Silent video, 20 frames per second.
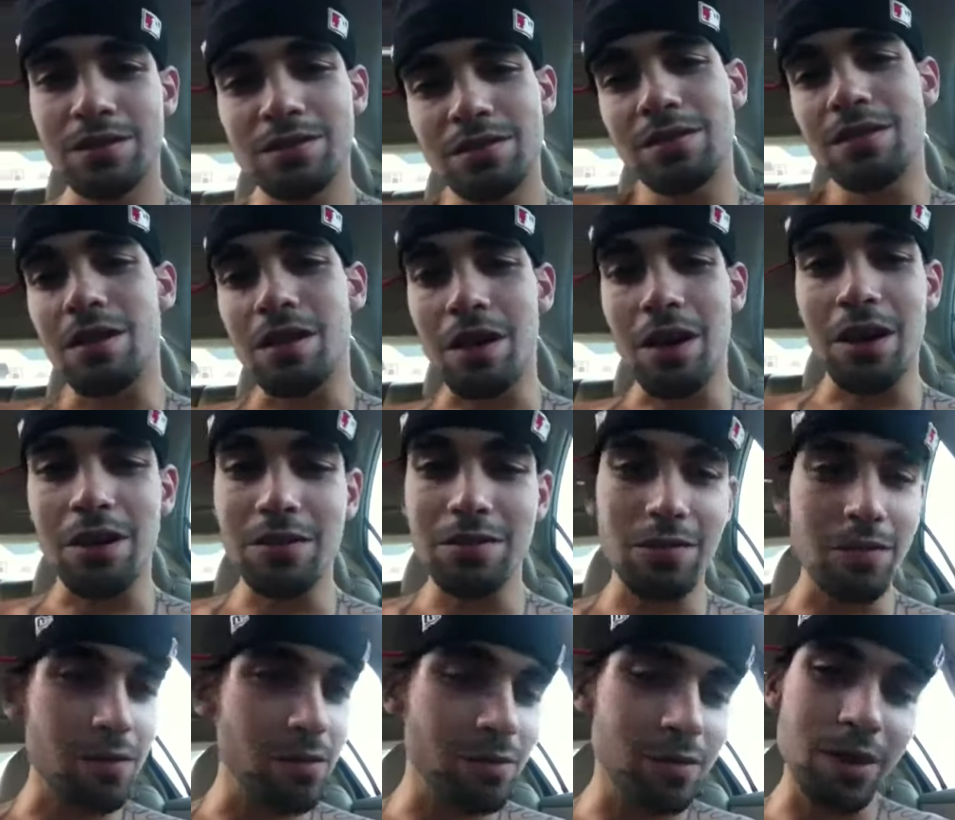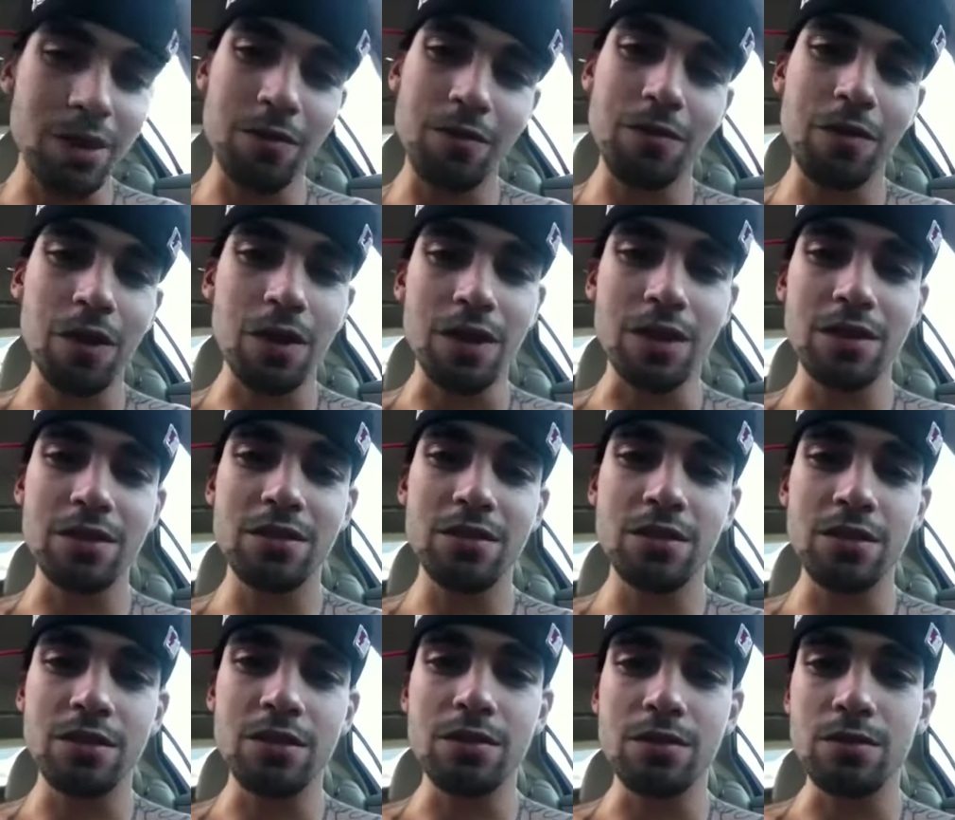It's alright though, man. Fuck it. It's
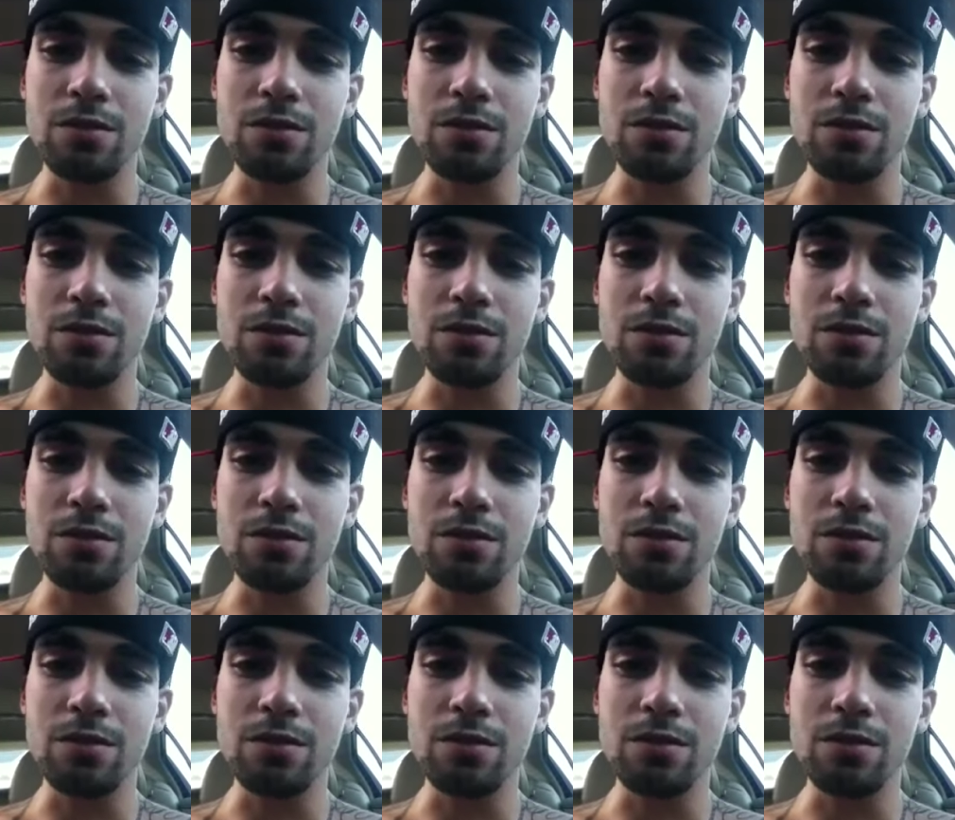just